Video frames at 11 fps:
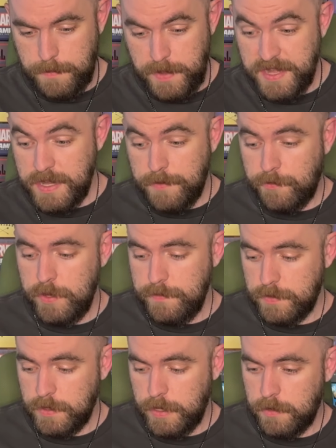It never even
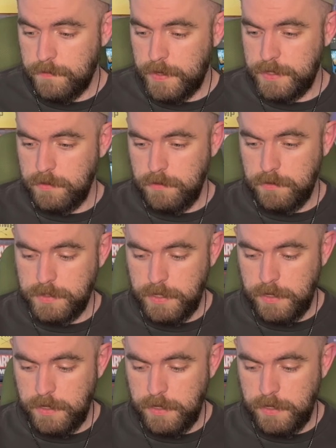clarifies. Like you can see